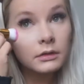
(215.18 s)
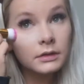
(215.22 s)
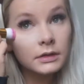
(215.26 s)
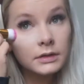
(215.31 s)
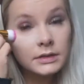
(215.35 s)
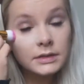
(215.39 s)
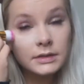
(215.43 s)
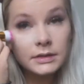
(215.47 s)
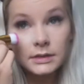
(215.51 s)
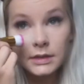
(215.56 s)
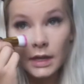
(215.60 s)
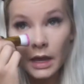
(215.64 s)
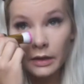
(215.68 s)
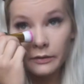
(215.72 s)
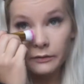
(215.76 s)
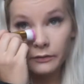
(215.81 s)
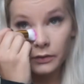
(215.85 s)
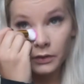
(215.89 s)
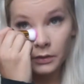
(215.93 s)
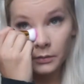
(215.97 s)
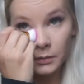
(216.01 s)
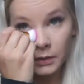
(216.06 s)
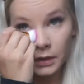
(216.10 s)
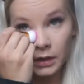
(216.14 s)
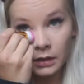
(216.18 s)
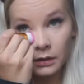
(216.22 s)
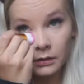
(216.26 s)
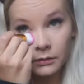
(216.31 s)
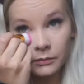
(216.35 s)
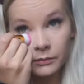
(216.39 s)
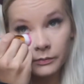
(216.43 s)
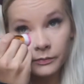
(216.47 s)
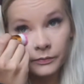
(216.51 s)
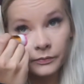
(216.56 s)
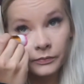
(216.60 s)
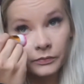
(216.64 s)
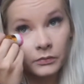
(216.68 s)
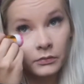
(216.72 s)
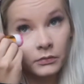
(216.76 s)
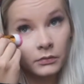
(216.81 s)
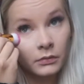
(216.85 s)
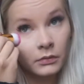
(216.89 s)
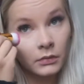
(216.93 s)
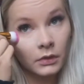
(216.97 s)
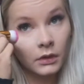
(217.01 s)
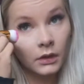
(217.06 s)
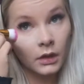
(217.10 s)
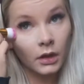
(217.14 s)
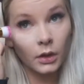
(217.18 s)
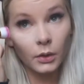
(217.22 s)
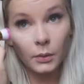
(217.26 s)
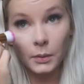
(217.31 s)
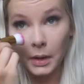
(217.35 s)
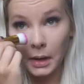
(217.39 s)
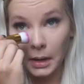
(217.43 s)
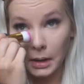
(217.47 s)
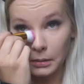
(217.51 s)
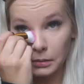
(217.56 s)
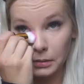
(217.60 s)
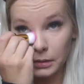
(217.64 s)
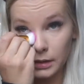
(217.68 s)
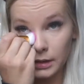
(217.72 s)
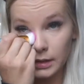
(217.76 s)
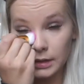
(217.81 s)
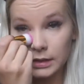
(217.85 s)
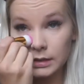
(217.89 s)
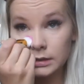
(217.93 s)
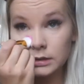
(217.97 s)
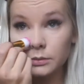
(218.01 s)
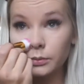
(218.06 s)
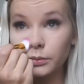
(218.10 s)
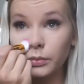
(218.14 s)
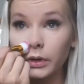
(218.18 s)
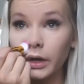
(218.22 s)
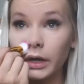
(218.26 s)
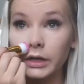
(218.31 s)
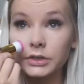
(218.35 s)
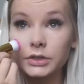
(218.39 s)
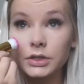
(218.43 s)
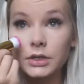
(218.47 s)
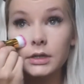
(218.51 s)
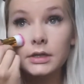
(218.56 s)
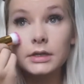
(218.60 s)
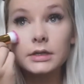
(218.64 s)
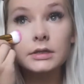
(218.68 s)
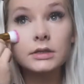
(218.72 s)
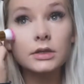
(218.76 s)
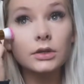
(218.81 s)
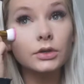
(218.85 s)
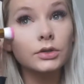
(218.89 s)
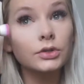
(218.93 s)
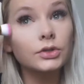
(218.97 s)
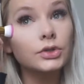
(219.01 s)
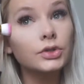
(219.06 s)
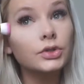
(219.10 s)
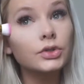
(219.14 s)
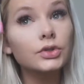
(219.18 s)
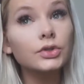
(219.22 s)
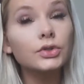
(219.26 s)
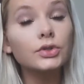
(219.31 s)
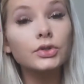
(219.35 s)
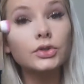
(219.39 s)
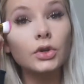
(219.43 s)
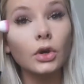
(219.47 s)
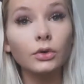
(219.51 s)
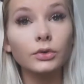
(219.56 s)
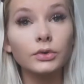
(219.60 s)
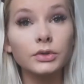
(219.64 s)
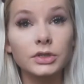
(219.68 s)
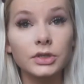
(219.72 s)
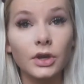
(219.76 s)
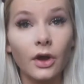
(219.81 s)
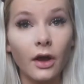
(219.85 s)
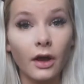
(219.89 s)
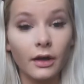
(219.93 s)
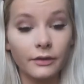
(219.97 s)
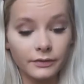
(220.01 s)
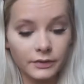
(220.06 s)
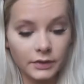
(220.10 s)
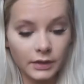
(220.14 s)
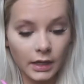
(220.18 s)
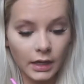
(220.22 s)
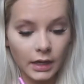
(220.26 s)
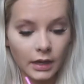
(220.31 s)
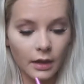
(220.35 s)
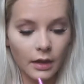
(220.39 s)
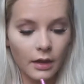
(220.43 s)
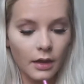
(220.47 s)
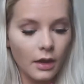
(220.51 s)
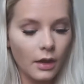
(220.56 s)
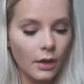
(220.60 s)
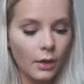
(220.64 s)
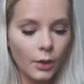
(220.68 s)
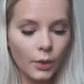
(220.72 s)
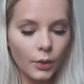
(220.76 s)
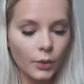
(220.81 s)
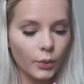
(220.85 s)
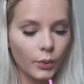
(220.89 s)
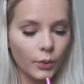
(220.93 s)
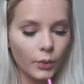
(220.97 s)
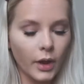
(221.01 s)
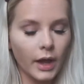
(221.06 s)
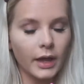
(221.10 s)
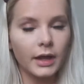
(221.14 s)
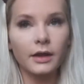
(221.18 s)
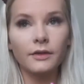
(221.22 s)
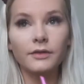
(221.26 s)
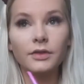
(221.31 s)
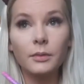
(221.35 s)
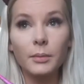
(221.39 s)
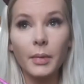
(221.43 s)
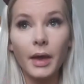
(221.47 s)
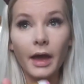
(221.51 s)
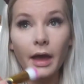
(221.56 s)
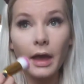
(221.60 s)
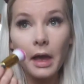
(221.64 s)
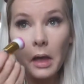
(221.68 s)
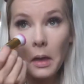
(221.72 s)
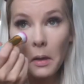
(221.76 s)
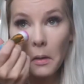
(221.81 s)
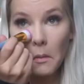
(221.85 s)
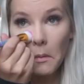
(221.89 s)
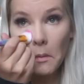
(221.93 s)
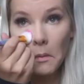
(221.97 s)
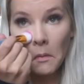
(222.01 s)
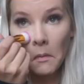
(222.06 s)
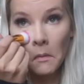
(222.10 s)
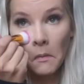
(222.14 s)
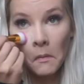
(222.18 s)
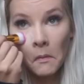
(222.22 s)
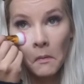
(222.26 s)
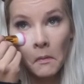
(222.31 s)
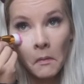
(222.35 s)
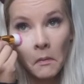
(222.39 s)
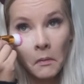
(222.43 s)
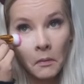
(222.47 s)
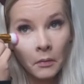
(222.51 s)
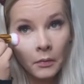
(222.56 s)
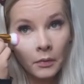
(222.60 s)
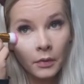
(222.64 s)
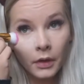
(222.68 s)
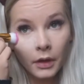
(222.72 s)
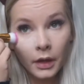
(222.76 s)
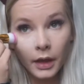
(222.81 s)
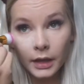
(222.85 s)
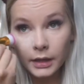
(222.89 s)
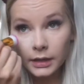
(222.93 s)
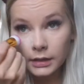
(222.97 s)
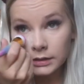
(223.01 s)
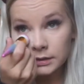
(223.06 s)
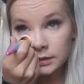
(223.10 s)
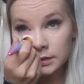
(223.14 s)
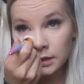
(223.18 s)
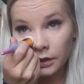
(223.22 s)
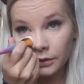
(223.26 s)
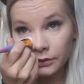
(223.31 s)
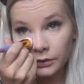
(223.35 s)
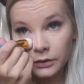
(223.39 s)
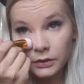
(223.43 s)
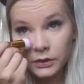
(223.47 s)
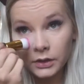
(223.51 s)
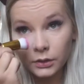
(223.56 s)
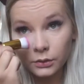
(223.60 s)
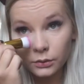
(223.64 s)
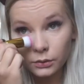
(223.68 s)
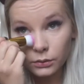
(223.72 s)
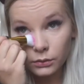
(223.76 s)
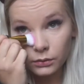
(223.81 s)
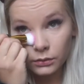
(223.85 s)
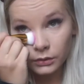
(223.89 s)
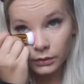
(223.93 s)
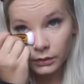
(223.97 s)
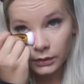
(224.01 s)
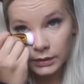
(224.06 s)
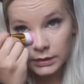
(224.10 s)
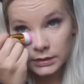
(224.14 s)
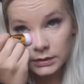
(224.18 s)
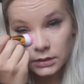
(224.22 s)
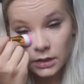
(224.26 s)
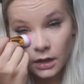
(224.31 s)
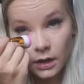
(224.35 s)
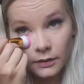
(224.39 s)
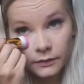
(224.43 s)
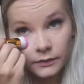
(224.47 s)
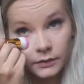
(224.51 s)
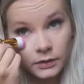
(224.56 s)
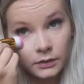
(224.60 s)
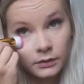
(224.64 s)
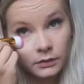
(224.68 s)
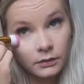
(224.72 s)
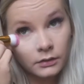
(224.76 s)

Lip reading: set for a minute. Okay, these brushes are so soft. Like right off the bat, I can tell that they're really soft.